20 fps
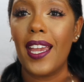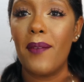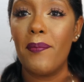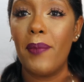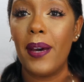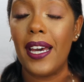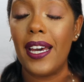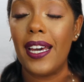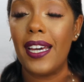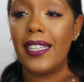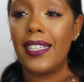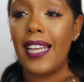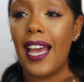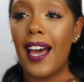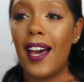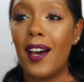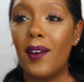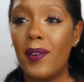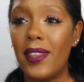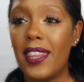But
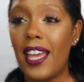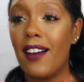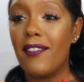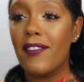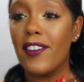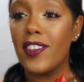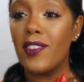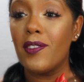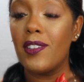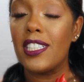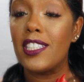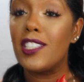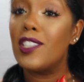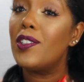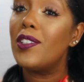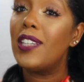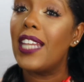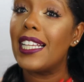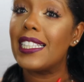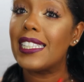without further
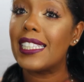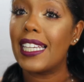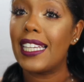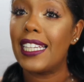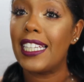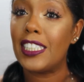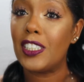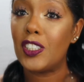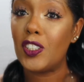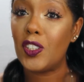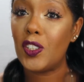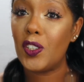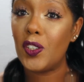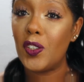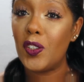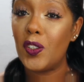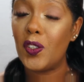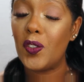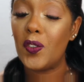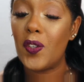ado, let's get
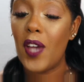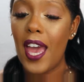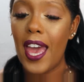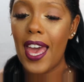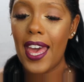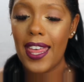into